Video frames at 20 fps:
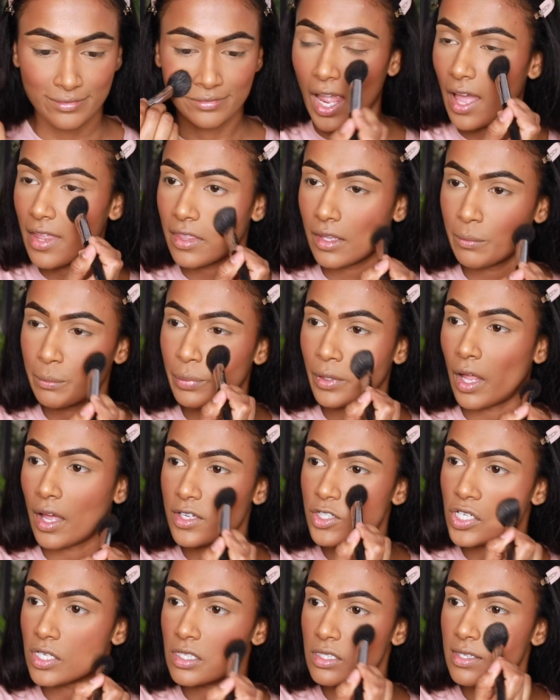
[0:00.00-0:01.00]
I think
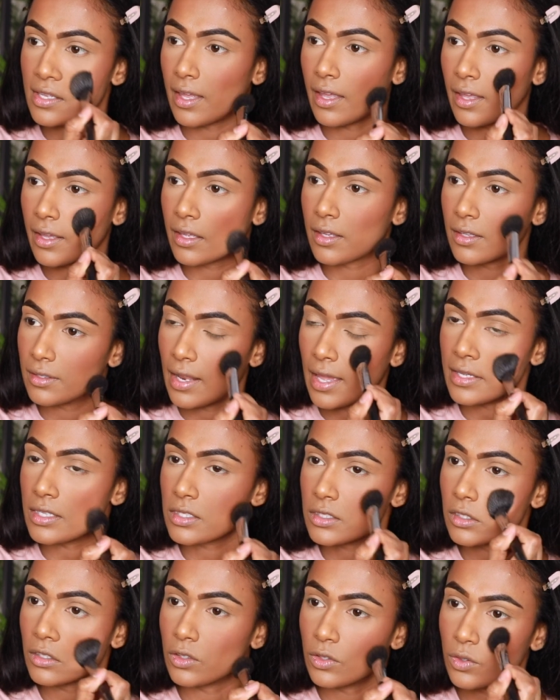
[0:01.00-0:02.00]
blush is like
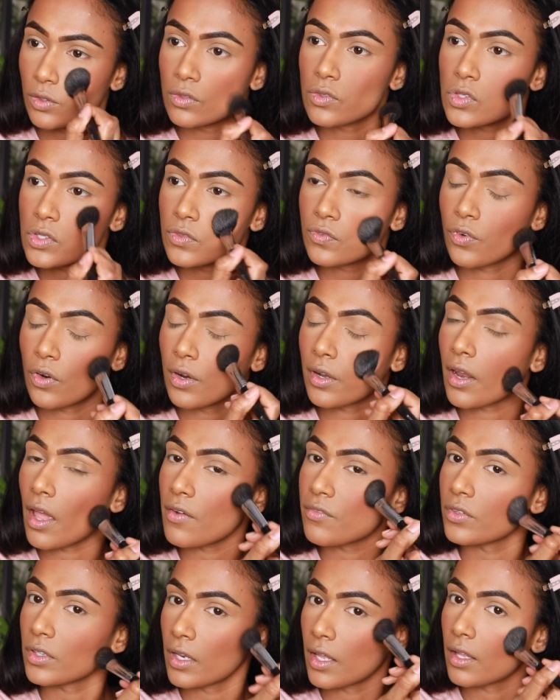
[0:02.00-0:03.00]
nice to use for an
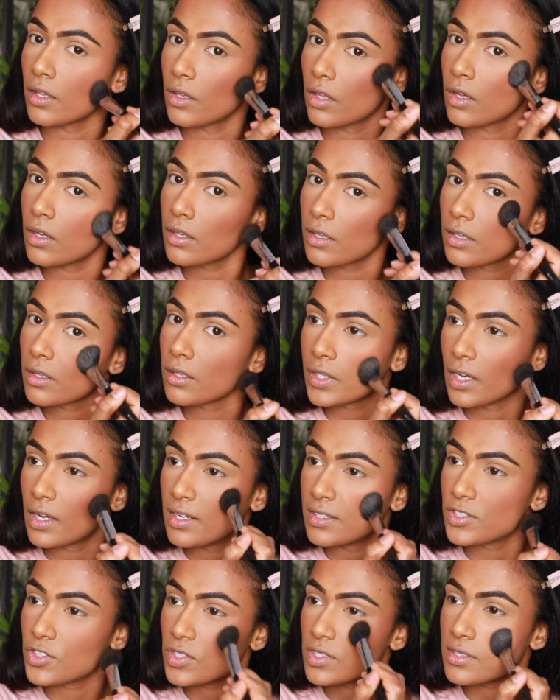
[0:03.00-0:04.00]
everyday look.
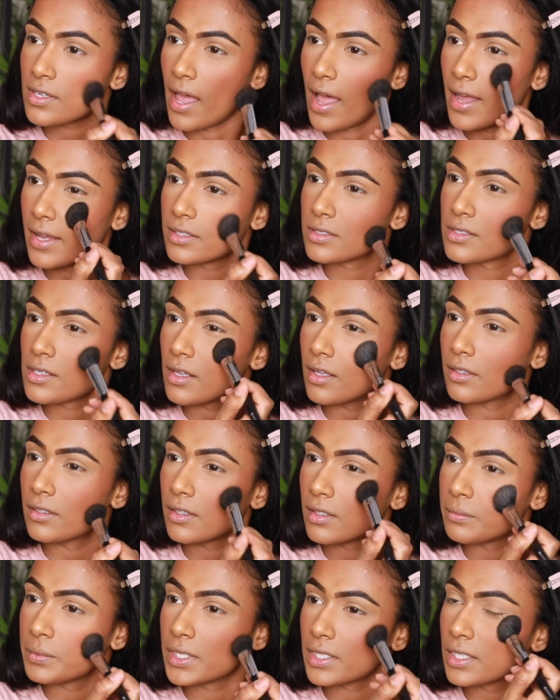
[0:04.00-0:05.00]
It just adds a
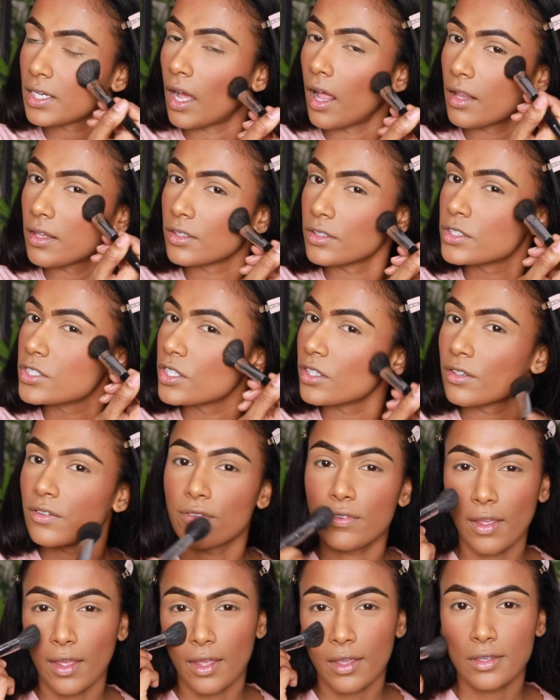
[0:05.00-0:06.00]
little bit of color to your
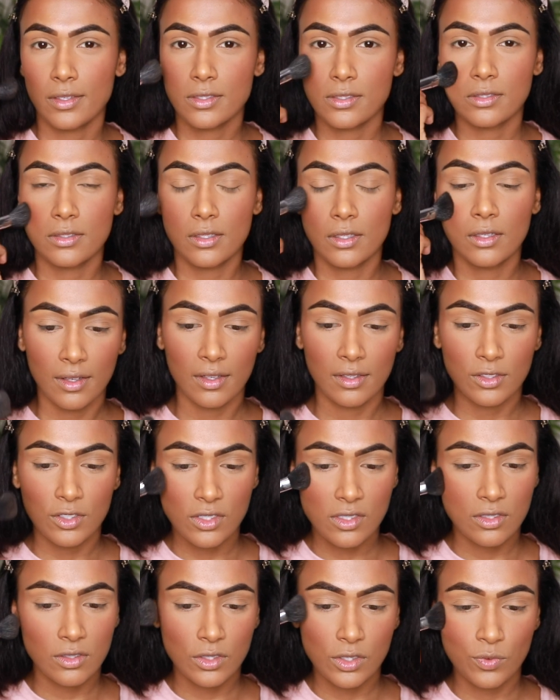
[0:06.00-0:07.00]
face and
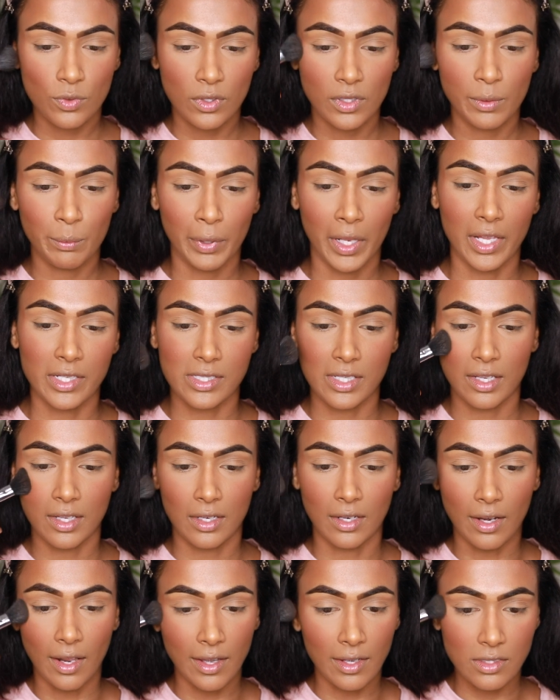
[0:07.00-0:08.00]
just looks really pleasant
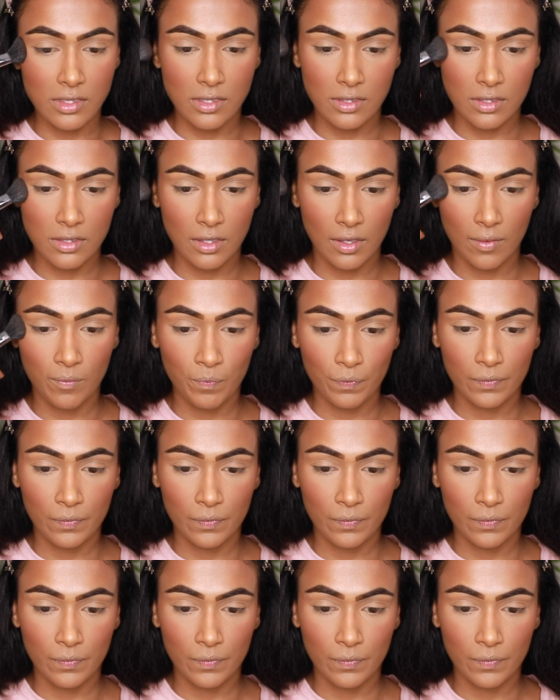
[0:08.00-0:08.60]
and nice.